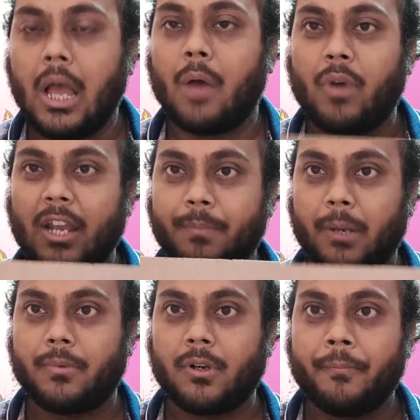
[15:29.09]
A white
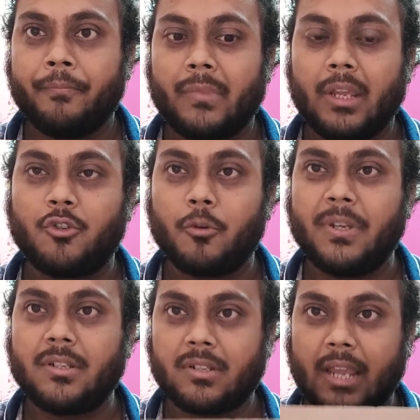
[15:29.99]
paper. It should
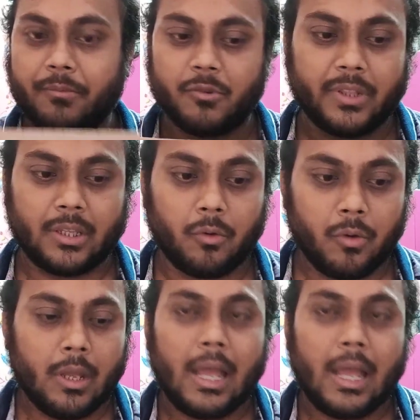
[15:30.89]
be just kept with you,